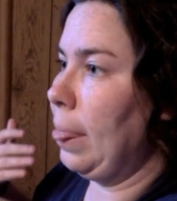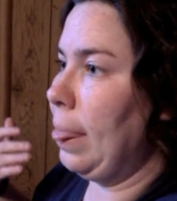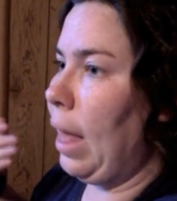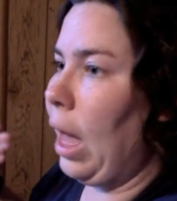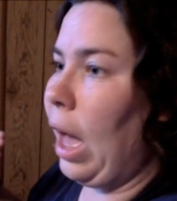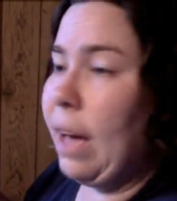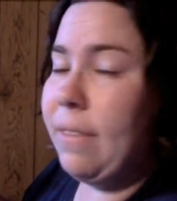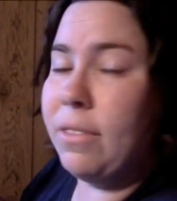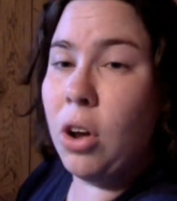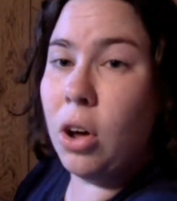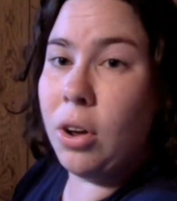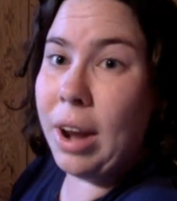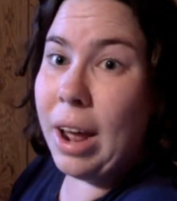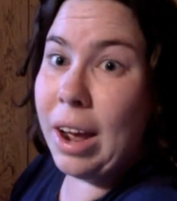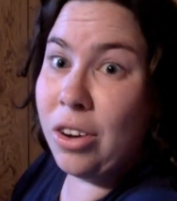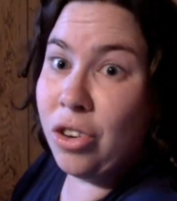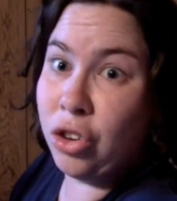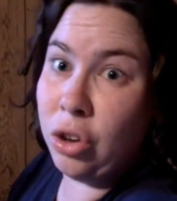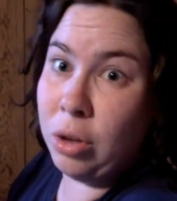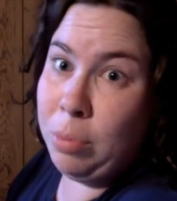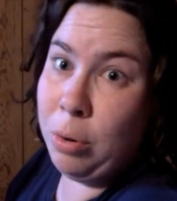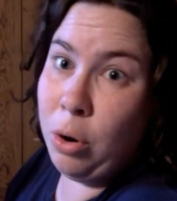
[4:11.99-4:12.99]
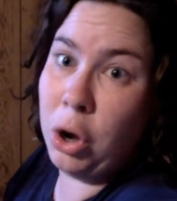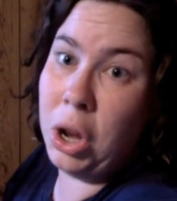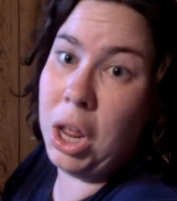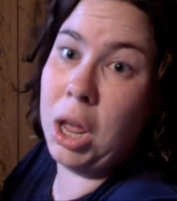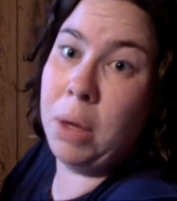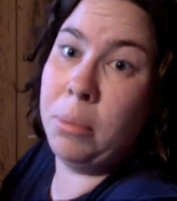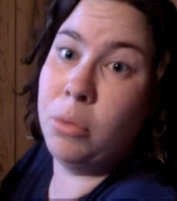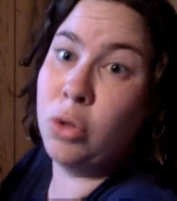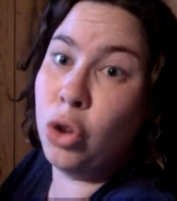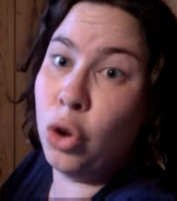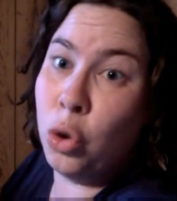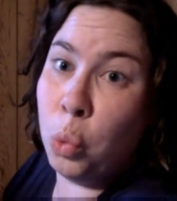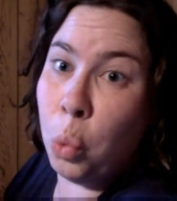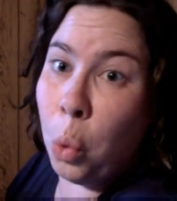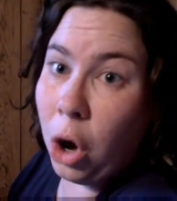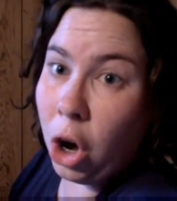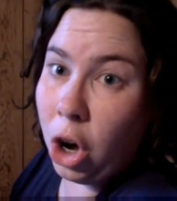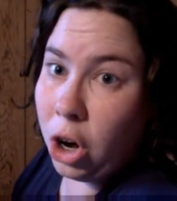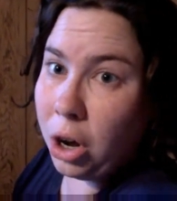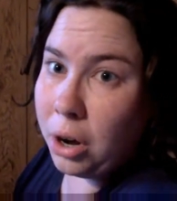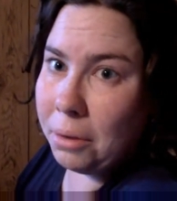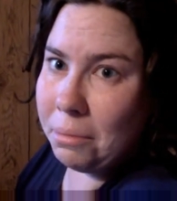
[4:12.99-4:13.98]
I've not actually put him to
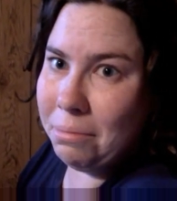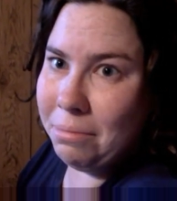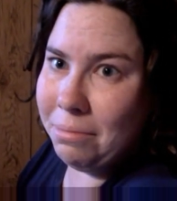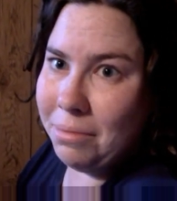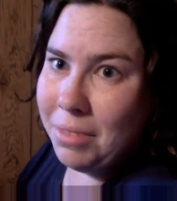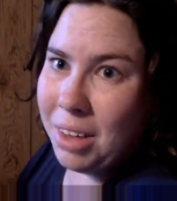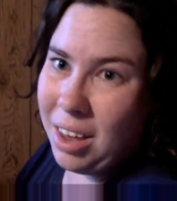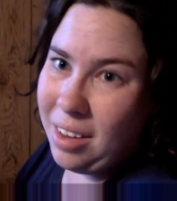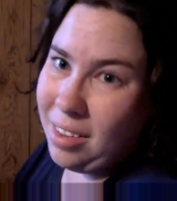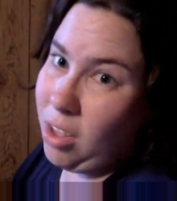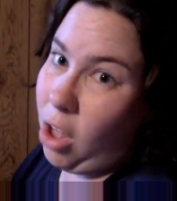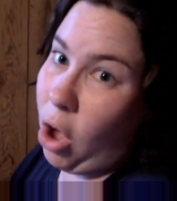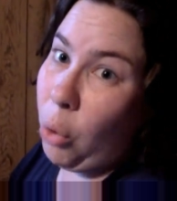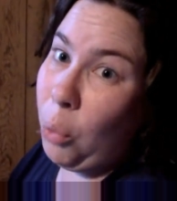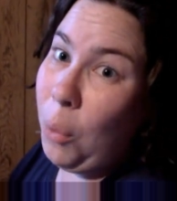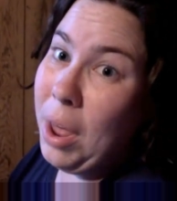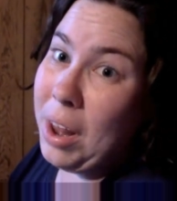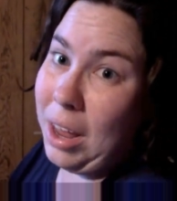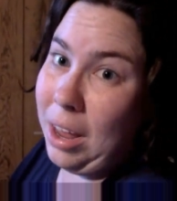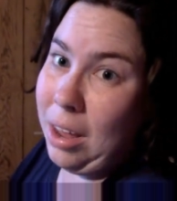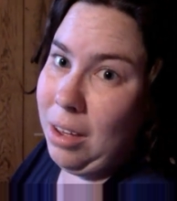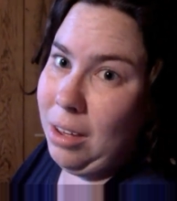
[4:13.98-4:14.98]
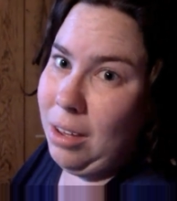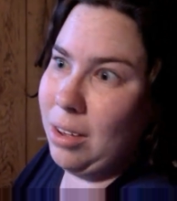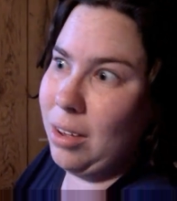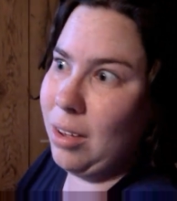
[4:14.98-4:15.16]
work. He's not ready.